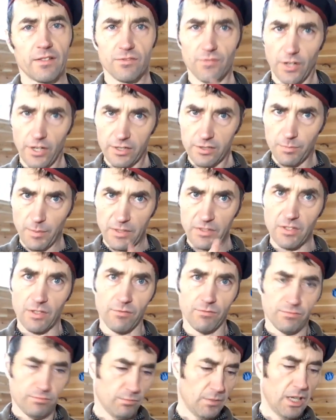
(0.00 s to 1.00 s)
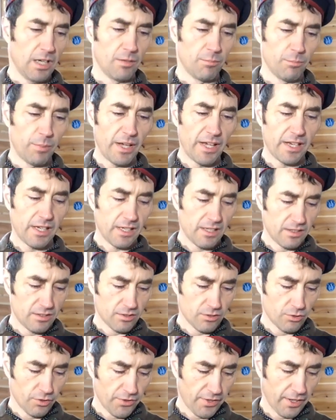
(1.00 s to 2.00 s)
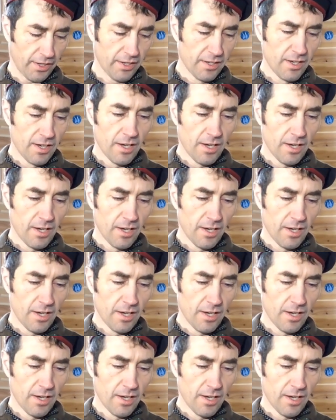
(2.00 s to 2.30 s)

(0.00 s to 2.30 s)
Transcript: It's very expensive, but it is a cool thing.